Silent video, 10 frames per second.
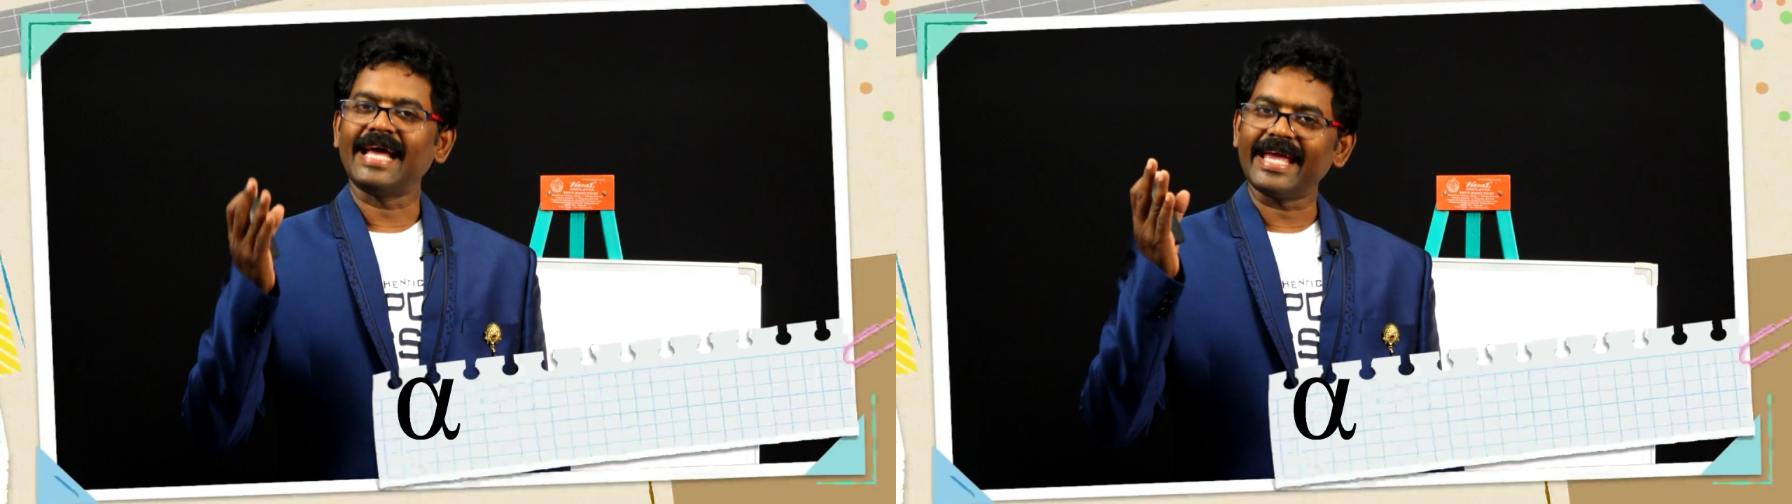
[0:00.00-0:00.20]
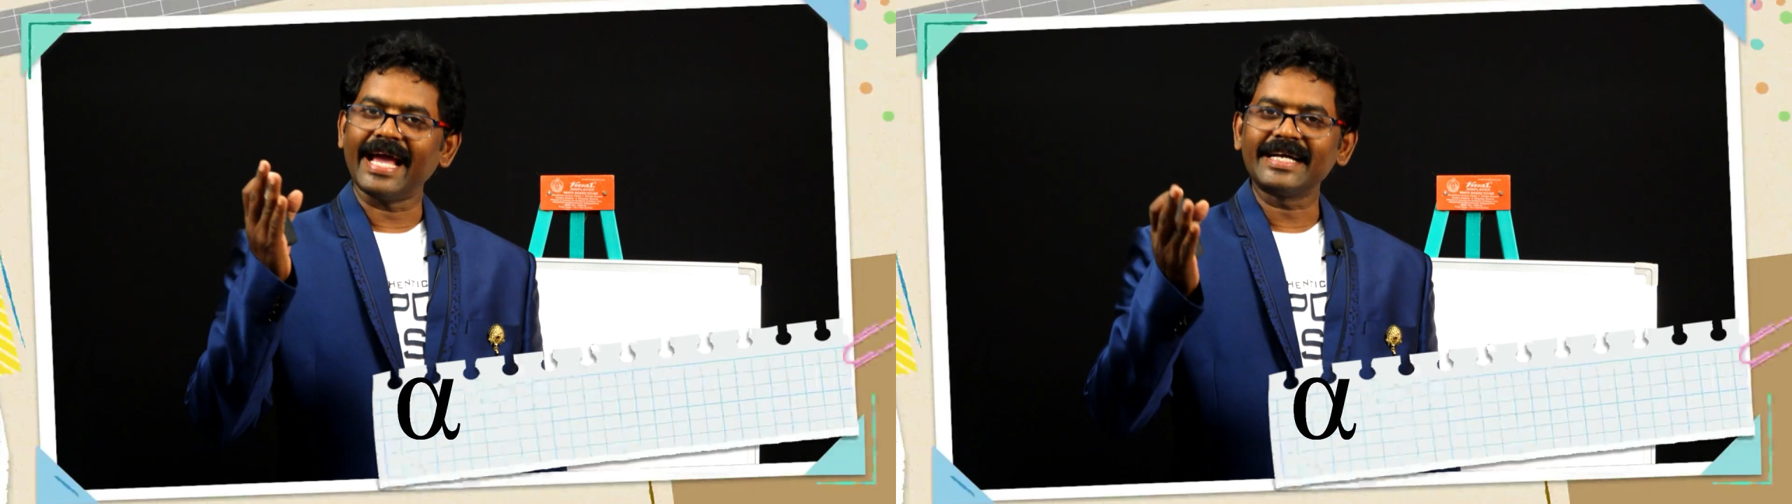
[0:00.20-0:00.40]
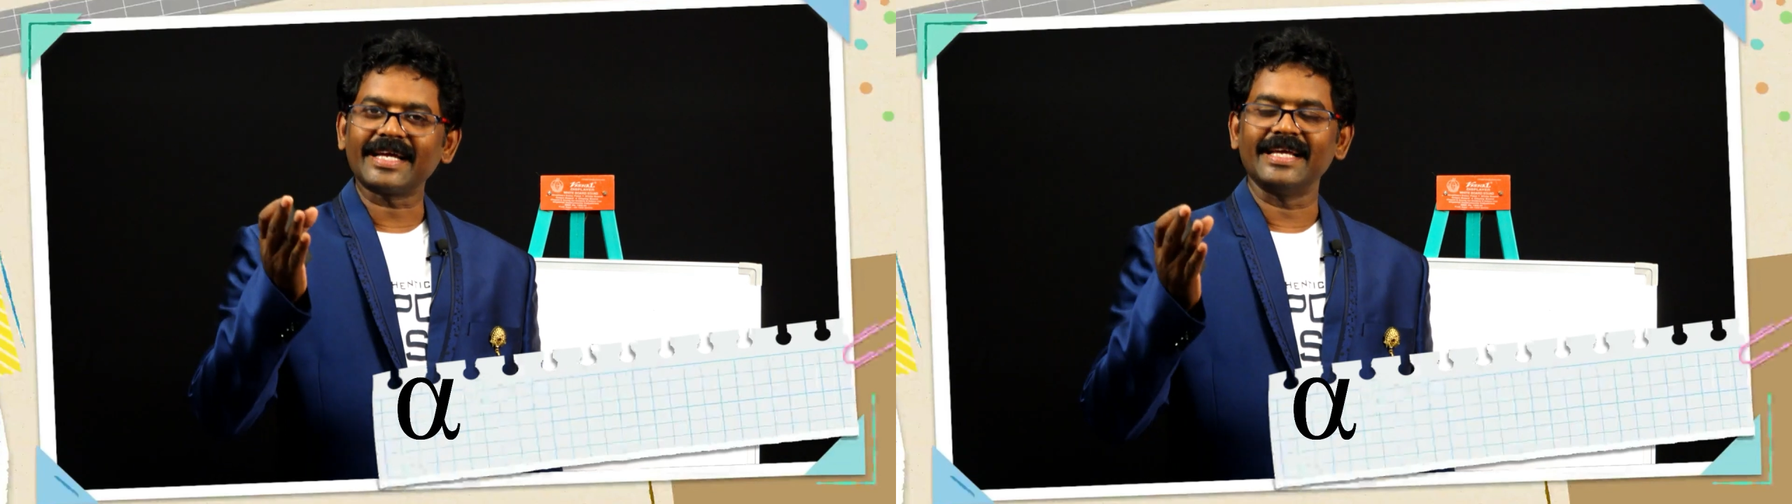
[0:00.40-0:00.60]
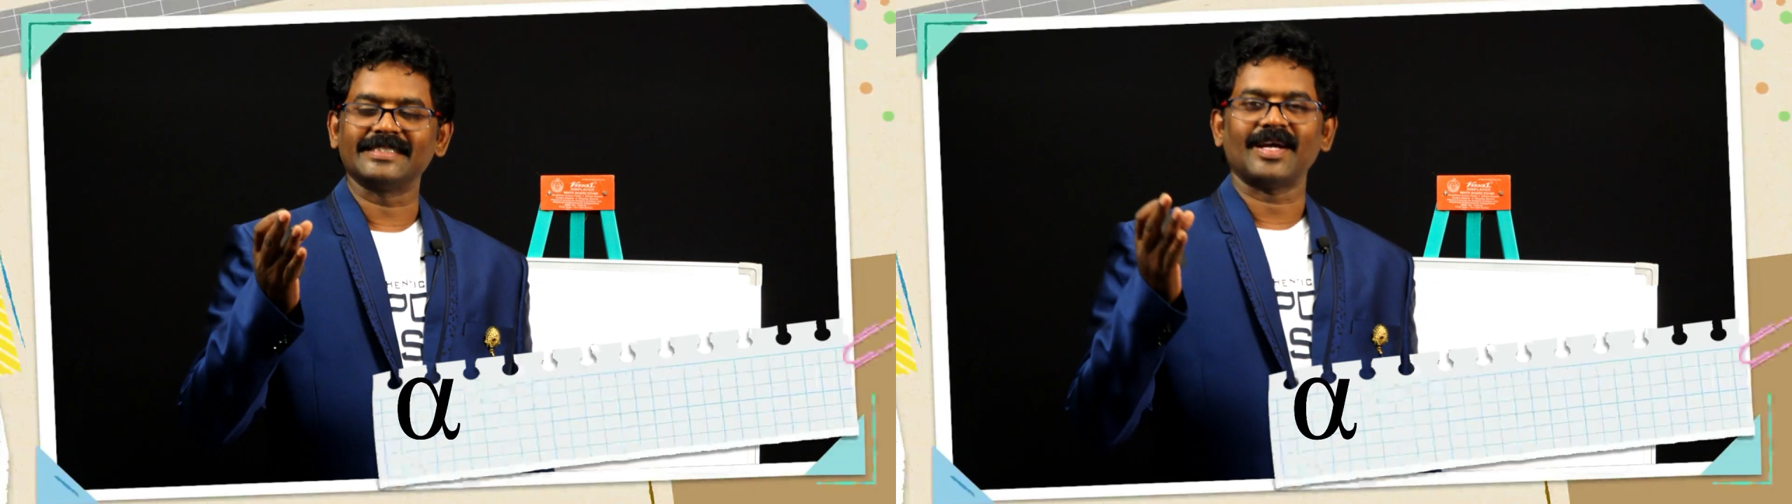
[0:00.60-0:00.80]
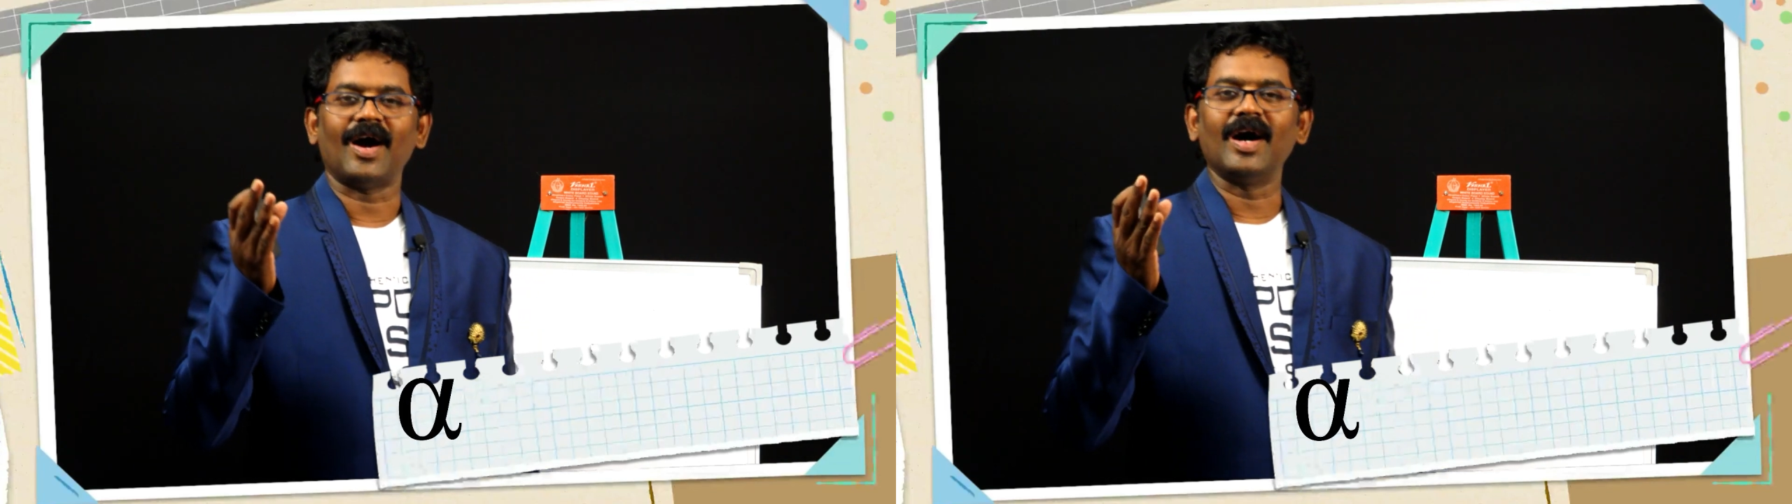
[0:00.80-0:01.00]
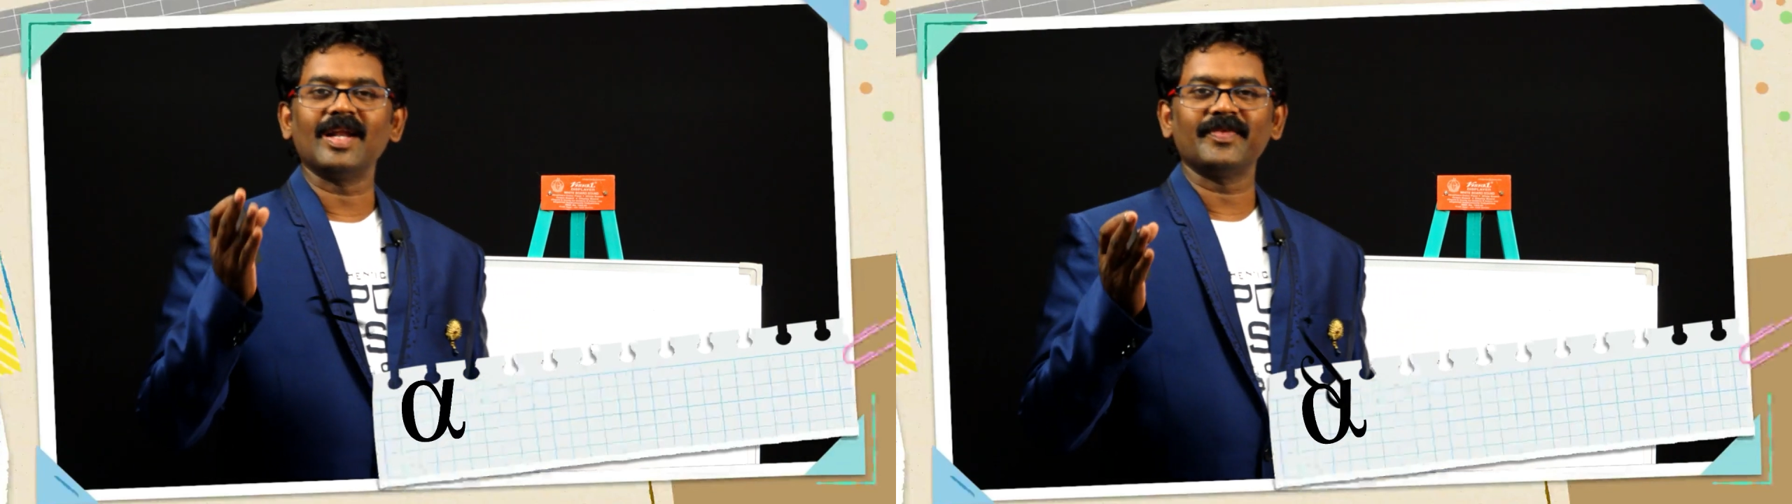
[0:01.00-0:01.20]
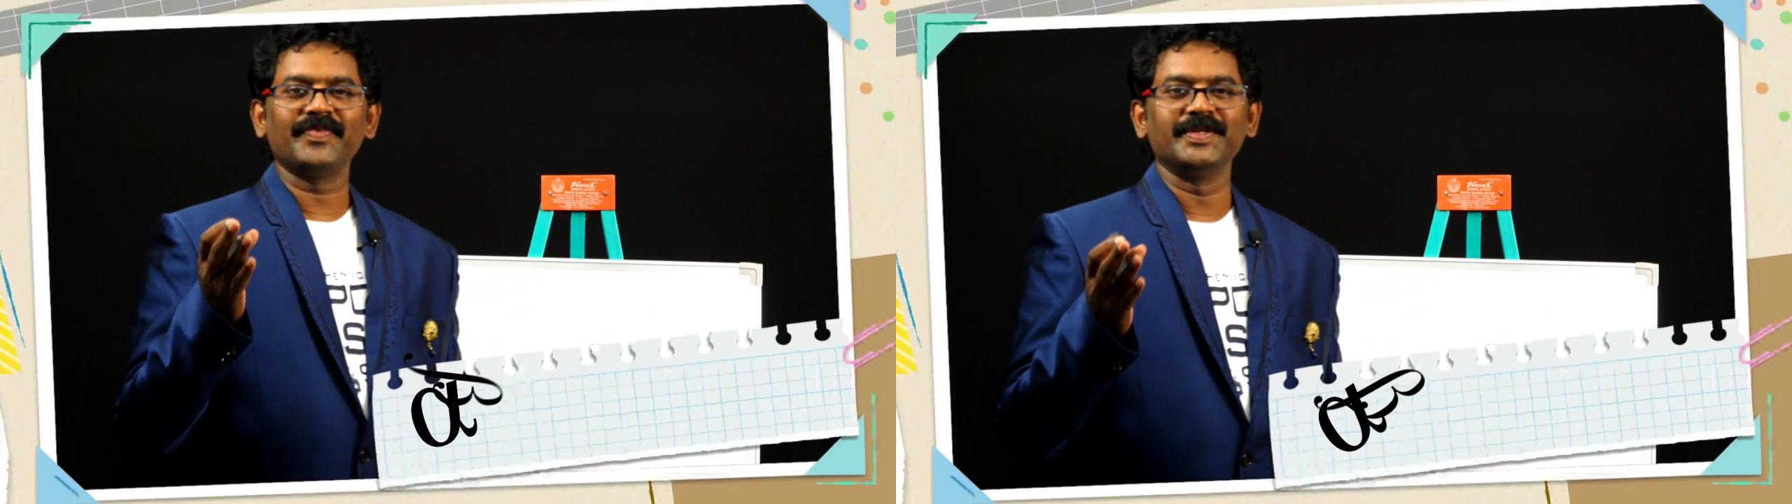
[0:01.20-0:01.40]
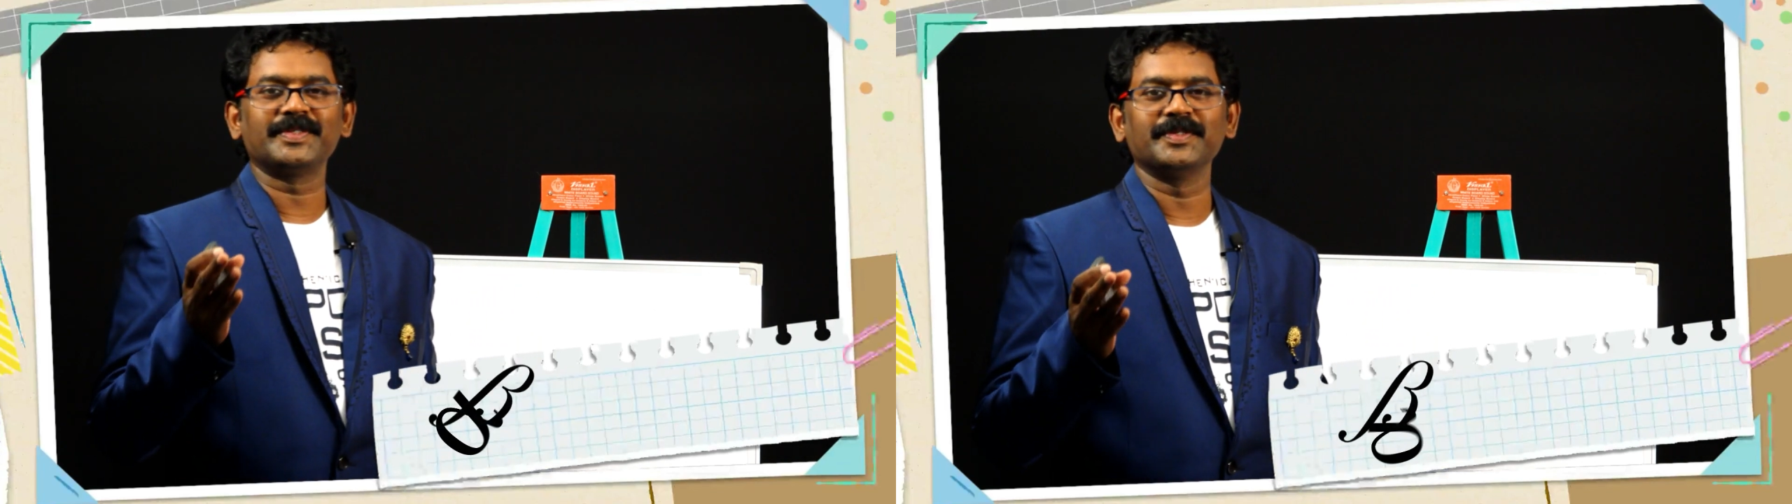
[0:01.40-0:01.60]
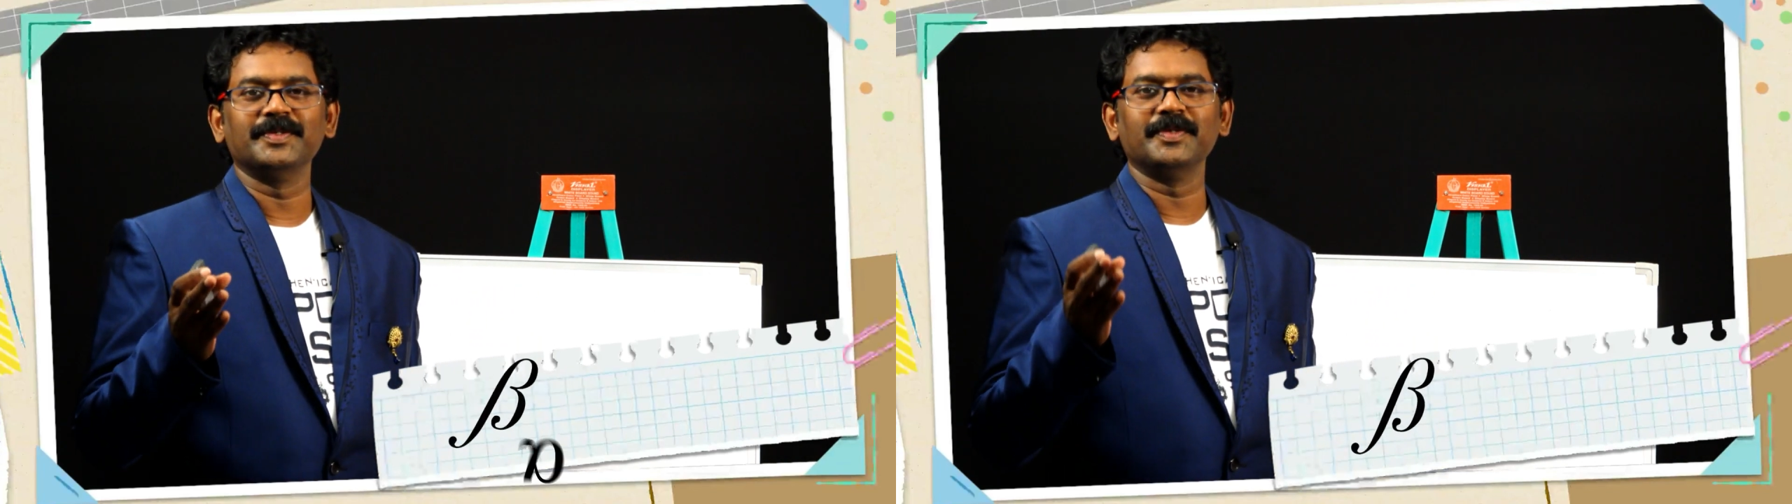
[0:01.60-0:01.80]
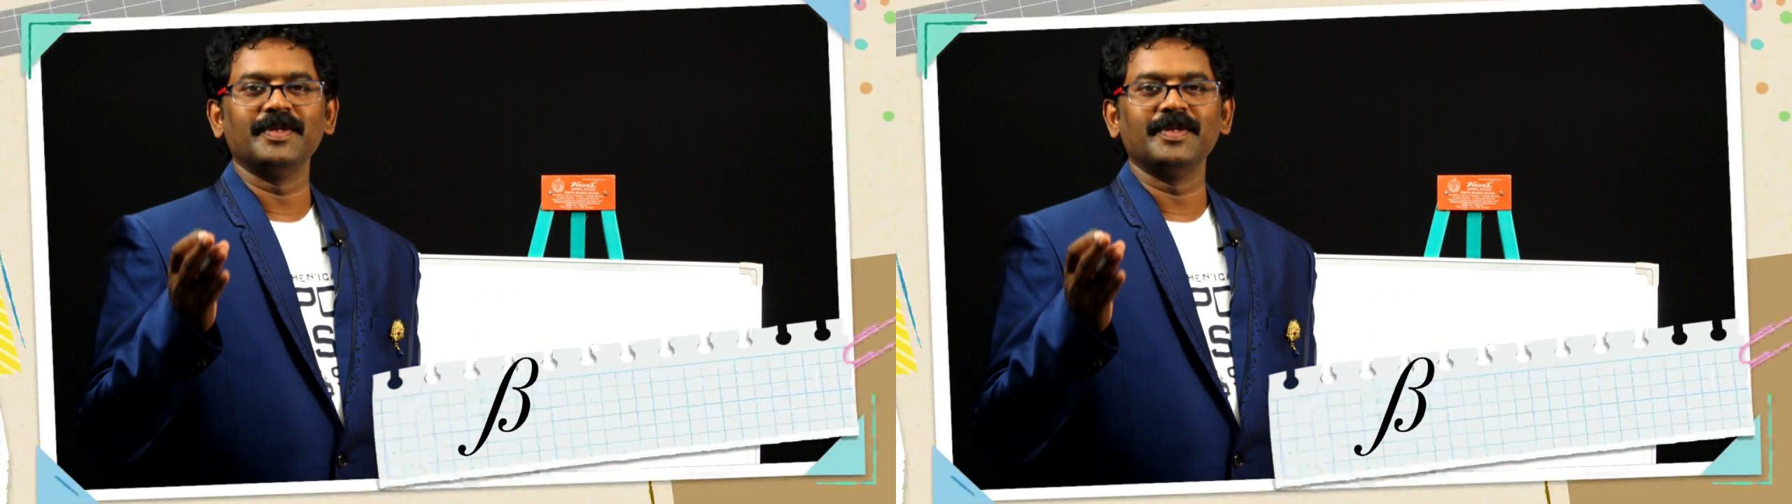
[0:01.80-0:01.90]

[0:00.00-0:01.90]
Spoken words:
I encourage all of you to